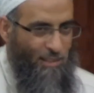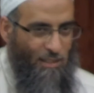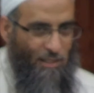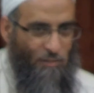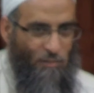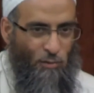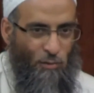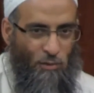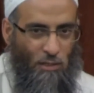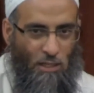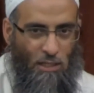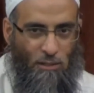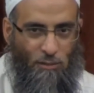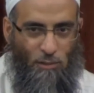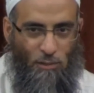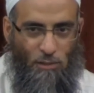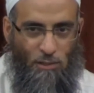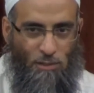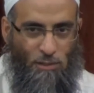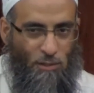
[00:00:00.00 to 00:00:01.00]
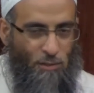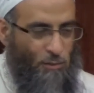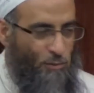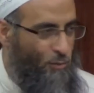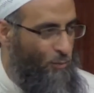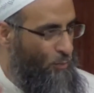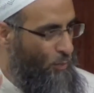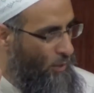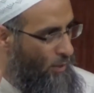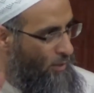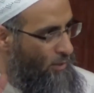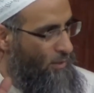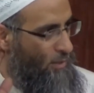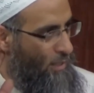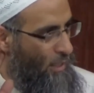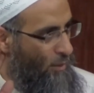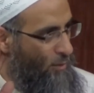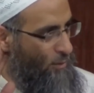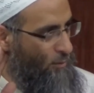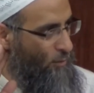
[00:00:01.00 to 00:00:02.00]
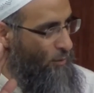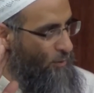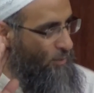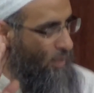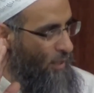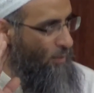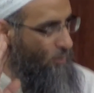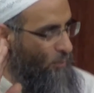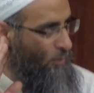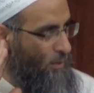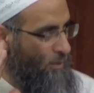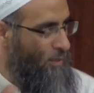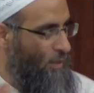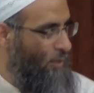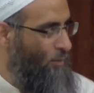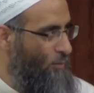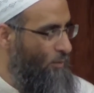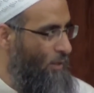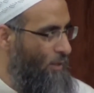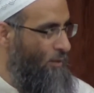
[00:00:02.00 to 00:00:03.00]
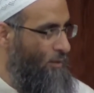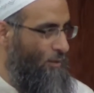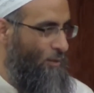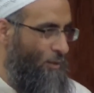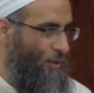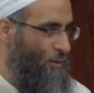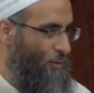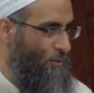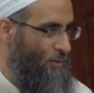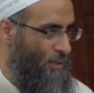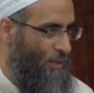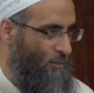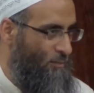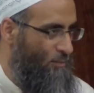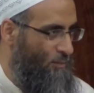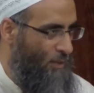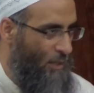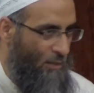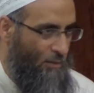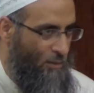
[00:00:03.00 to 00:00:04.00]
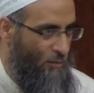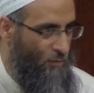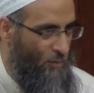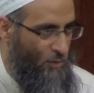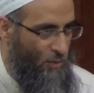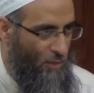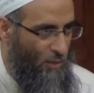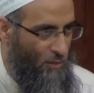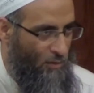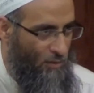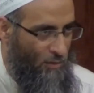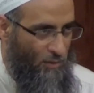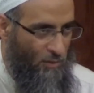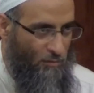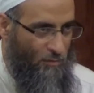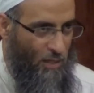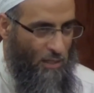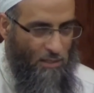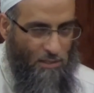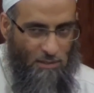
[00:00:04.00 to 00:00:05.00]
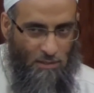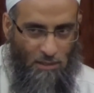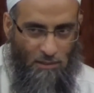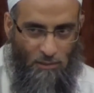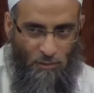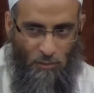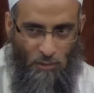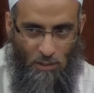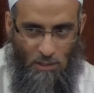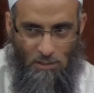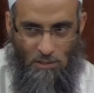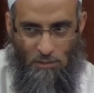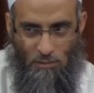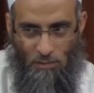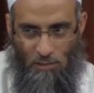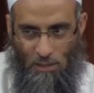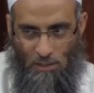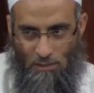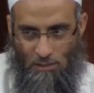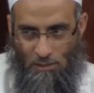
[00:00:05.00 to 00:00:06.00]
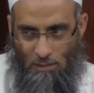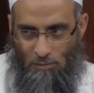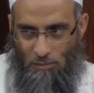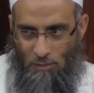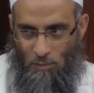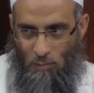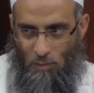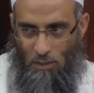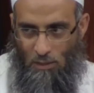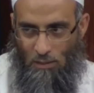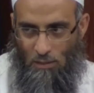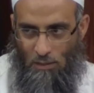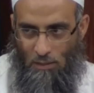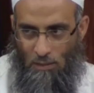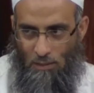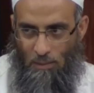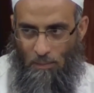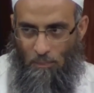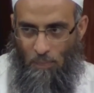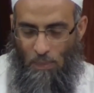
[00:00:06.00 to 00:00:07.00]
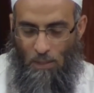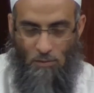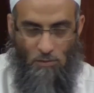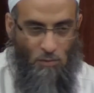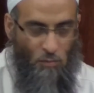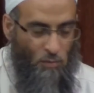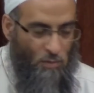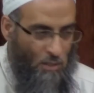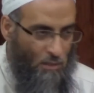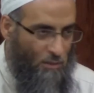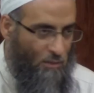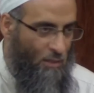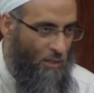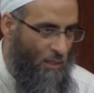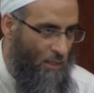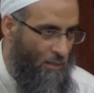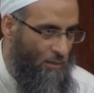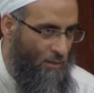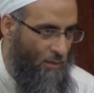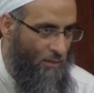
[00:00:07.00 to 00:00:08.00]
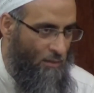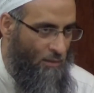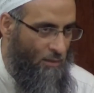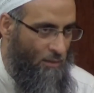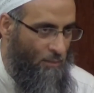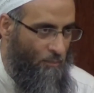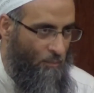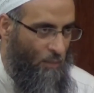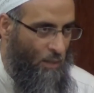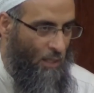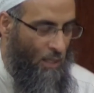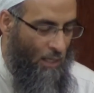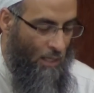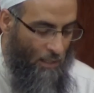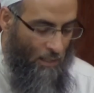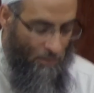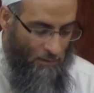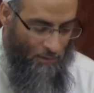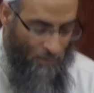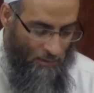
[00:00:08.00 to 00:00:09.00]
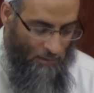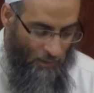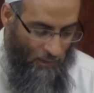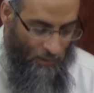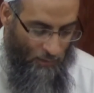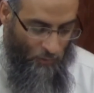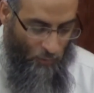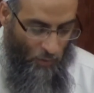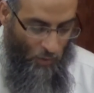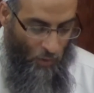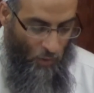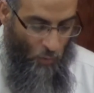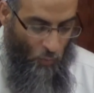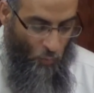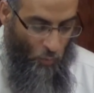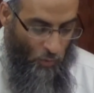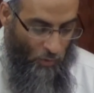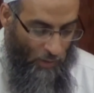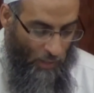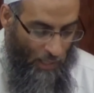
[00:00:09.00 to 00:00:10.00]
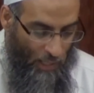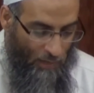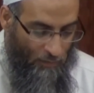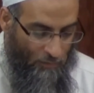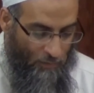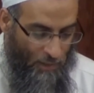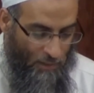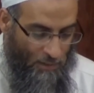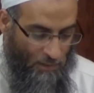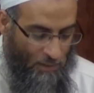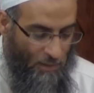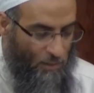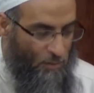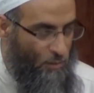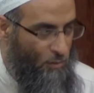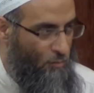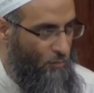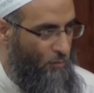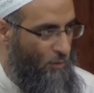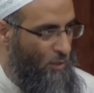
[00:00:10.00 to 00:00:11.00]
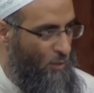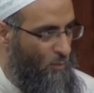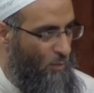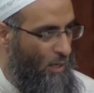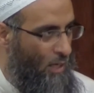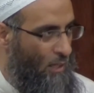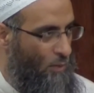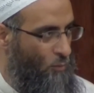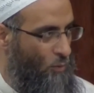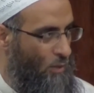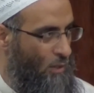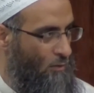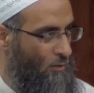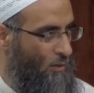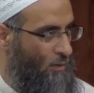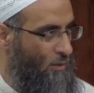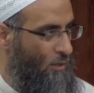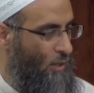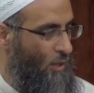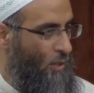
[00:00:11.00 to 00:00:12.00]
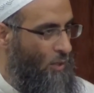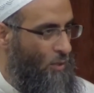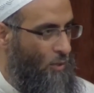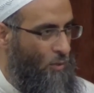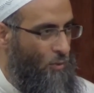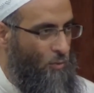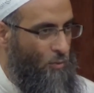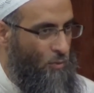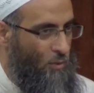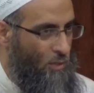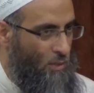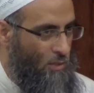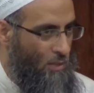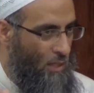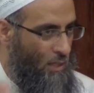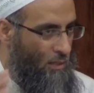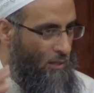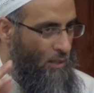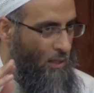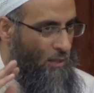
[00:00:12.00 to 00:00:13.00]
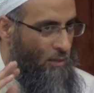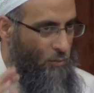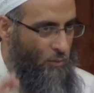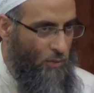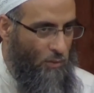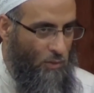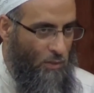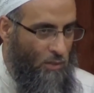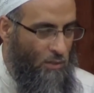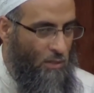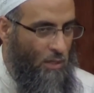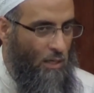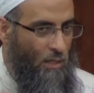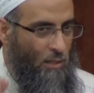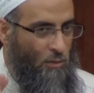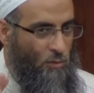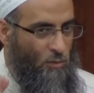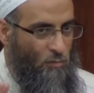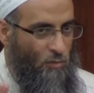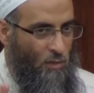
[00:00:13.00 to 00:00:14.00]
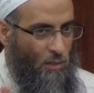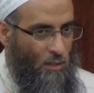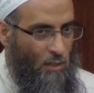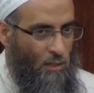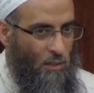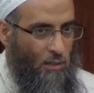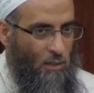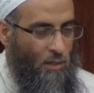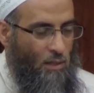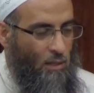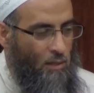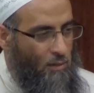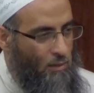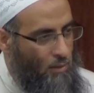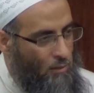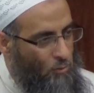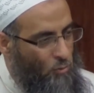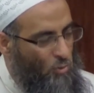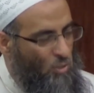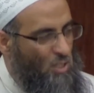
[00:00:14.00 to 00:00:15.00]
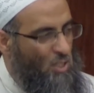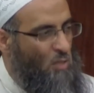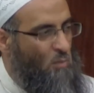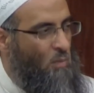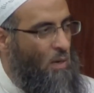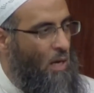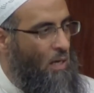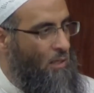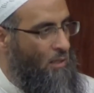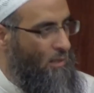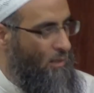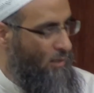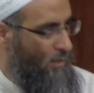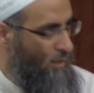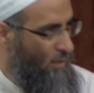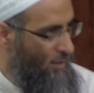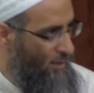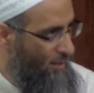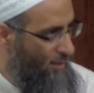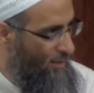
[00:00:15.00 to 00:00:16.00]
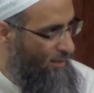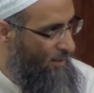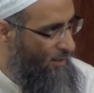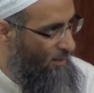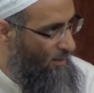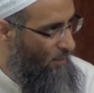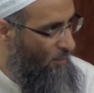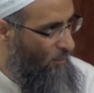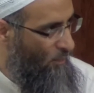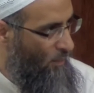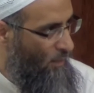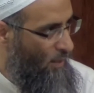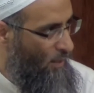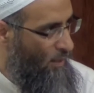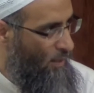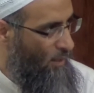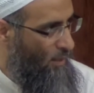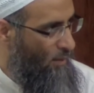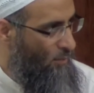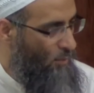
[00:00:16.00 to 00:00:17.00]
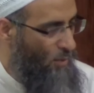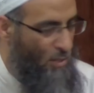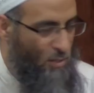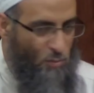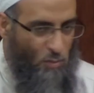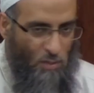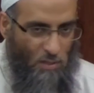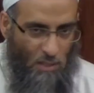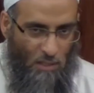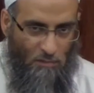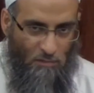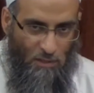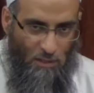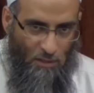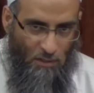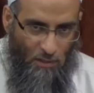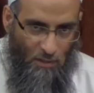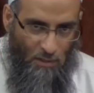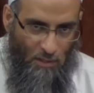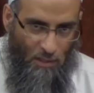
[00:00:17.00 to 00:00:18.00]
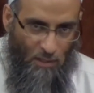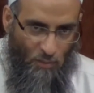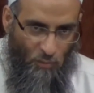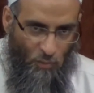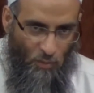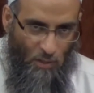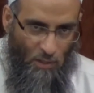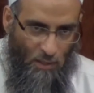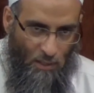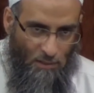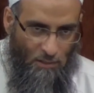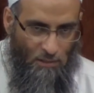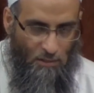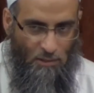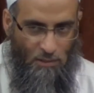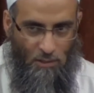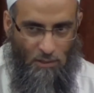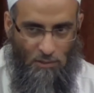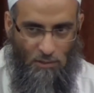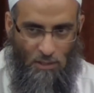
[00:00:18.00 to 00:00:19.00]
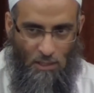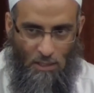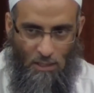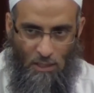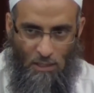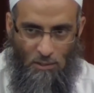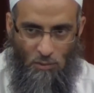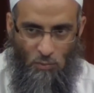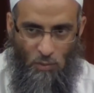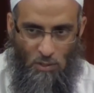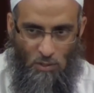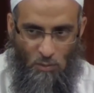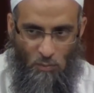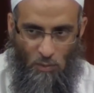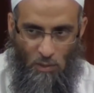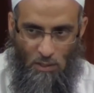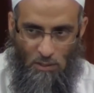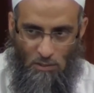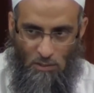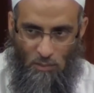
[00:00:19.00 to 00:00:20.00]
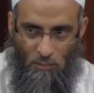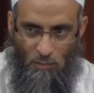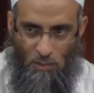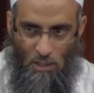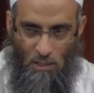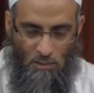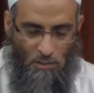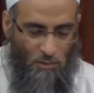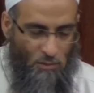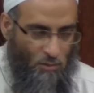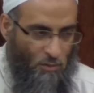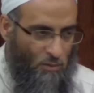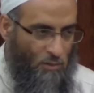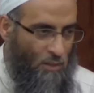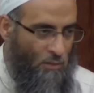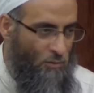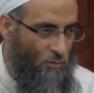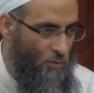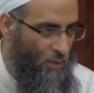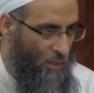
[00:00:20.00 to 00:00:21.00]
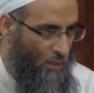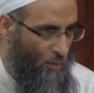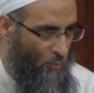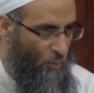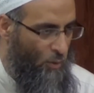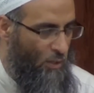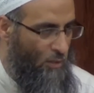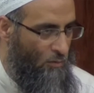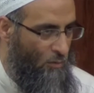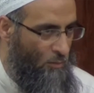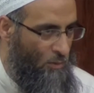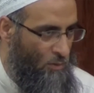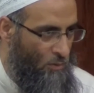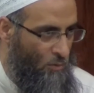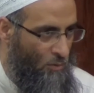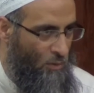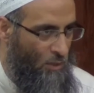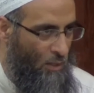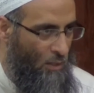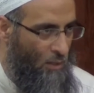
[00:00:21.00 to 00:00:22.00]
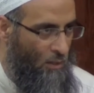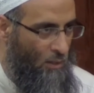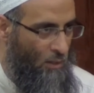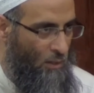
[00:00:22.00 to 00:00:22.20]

If you would like to listen to bird sounds, for example, same thing. You go to some artificial device that you would listen to that stuff, subhanAllah. So we're not connected there. And as a result, we don't have that sense of iman whenever you recite when you hear the ayat of Allah, that your iman increases. Because we're not very connected with Allah's creation. And that's why, subhanAllah, sometimes it's good that you take a break from this dunya